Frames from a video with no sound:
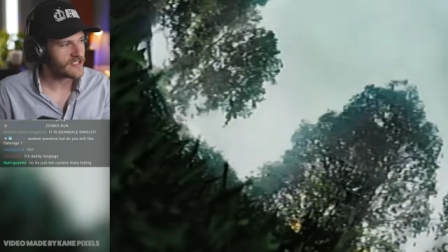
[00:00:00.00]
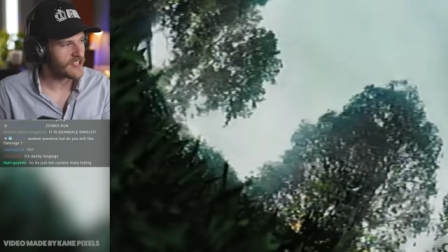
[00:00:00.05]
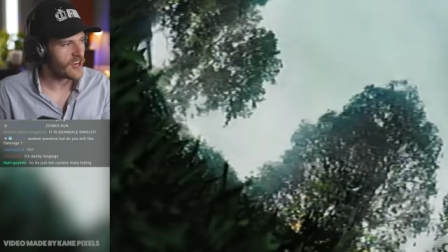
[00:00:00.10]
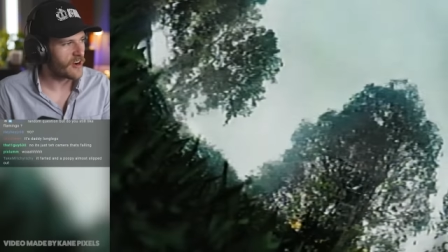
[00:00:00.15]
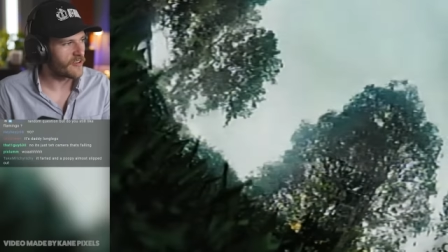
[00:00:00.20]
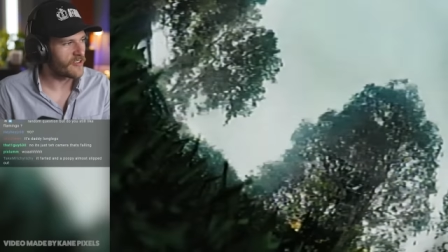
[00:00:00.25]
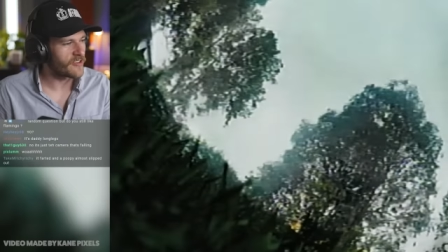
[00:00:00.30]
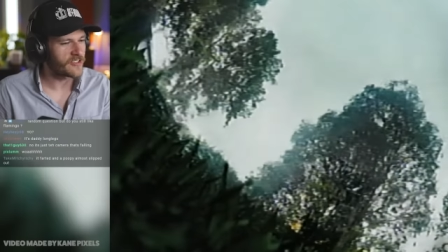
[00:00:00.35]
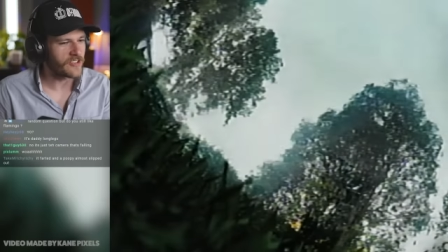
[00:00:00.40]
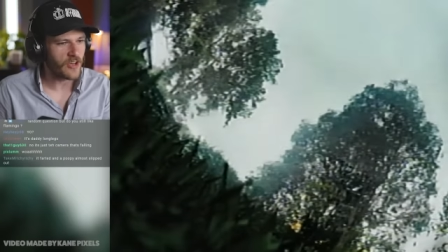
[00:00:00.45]

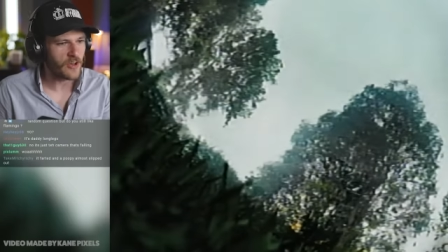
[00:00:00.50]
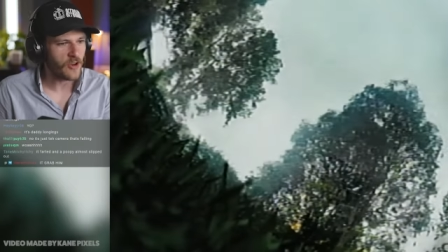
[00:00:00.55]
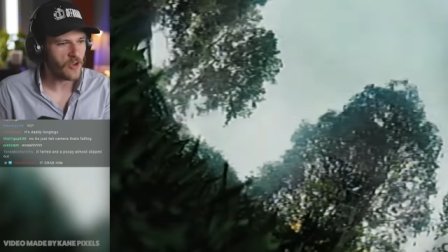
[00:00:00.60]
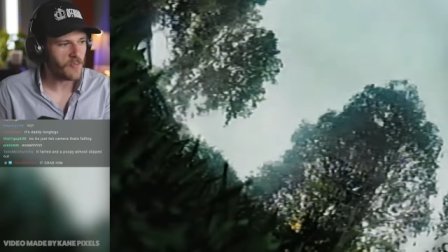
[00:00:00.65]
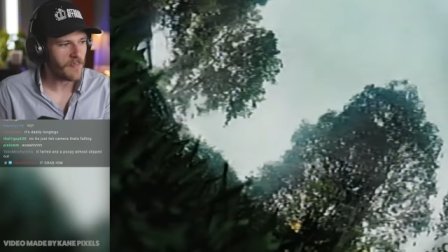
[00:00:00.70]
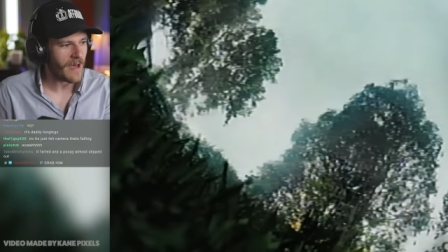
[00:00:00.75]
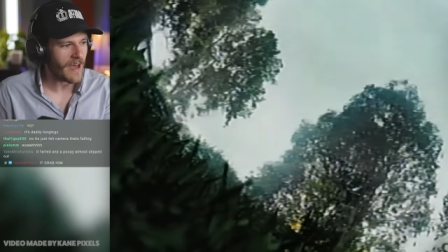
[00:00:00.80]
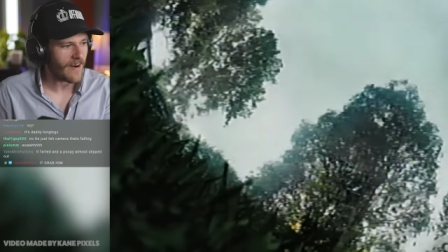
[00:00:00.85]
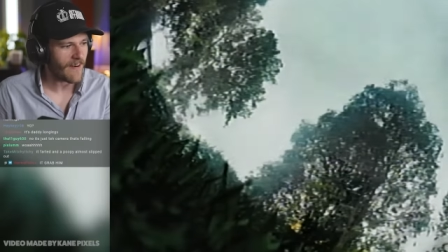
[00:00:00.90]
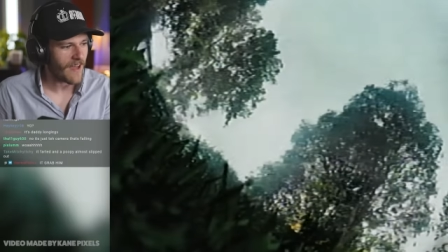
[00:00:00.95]
scared the
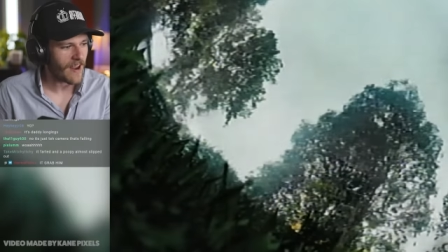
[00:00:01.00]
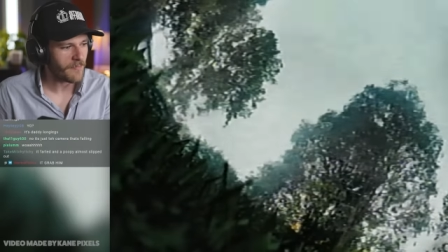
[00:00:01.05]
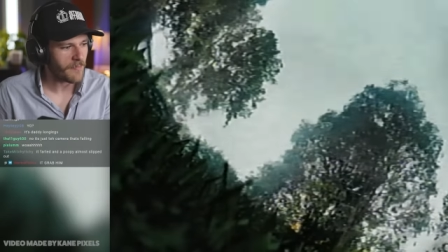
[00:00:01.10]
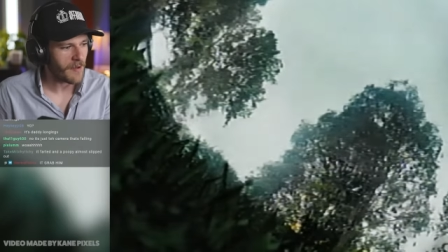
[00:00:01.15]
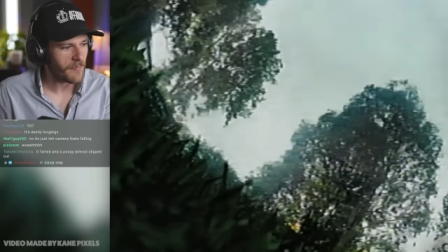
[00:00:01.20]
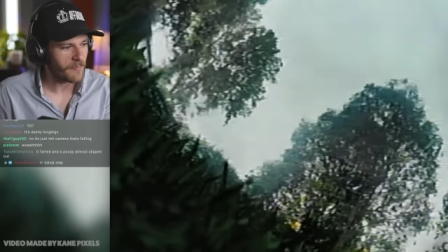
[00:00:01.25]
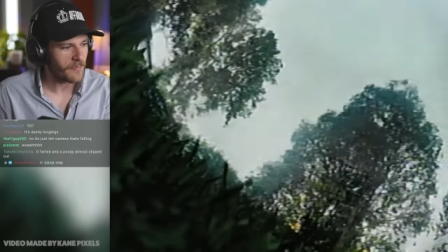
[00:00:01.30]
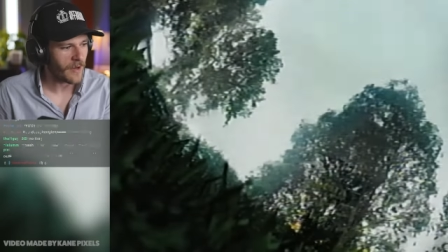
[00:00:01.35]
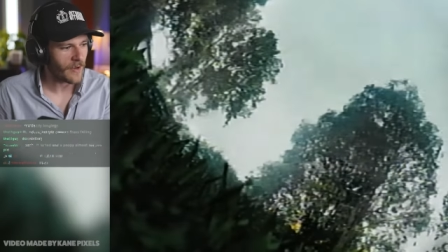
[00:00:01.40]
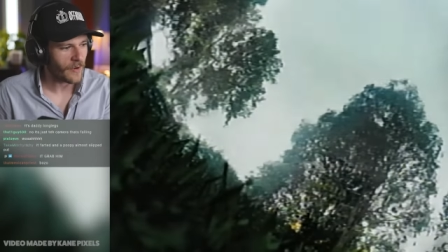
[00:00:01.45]
doo-doo batter out of
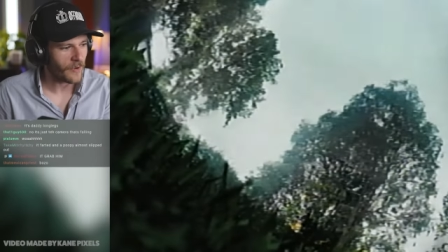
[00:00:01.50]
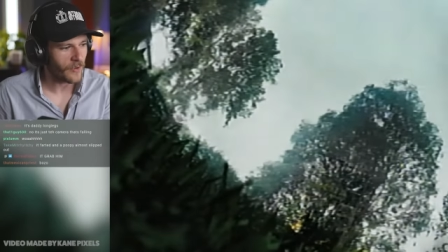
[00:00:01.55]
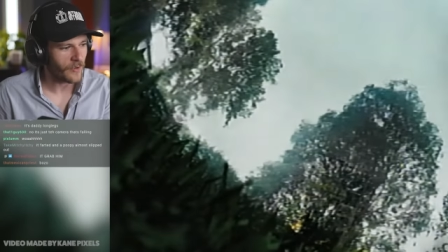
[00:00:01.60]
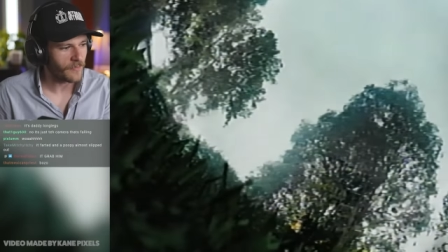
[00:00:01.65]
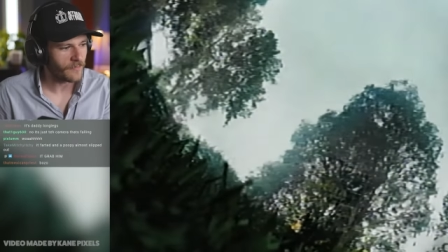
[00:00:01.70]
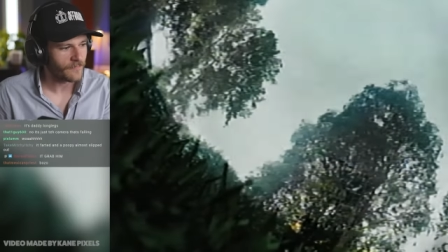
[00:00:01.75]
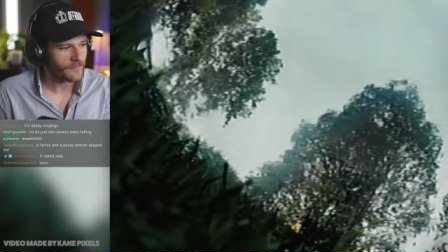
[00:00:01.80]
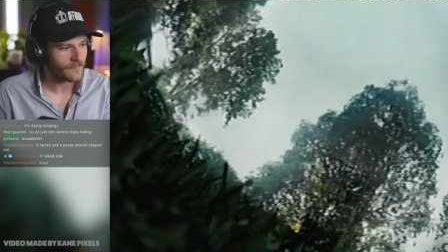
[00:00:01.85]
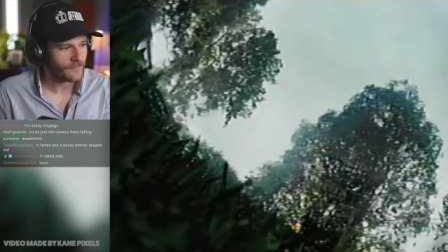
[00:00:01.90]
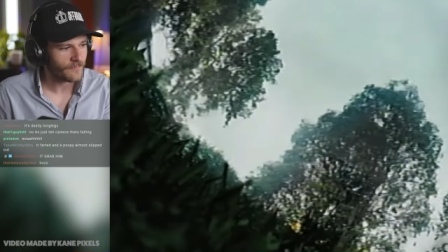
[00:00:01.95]
my
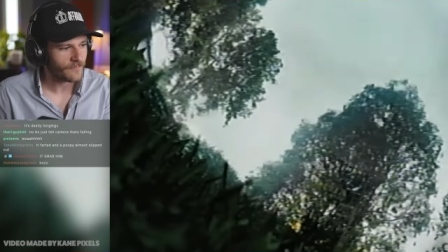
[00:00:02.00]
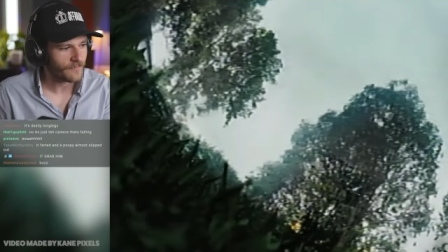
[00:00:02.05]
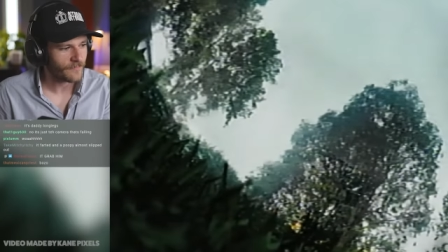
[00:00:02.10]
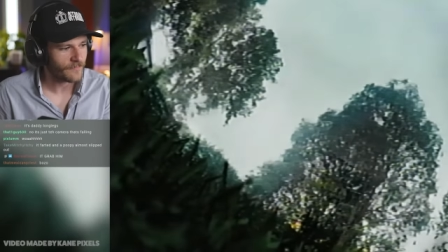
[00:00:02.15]
butthole.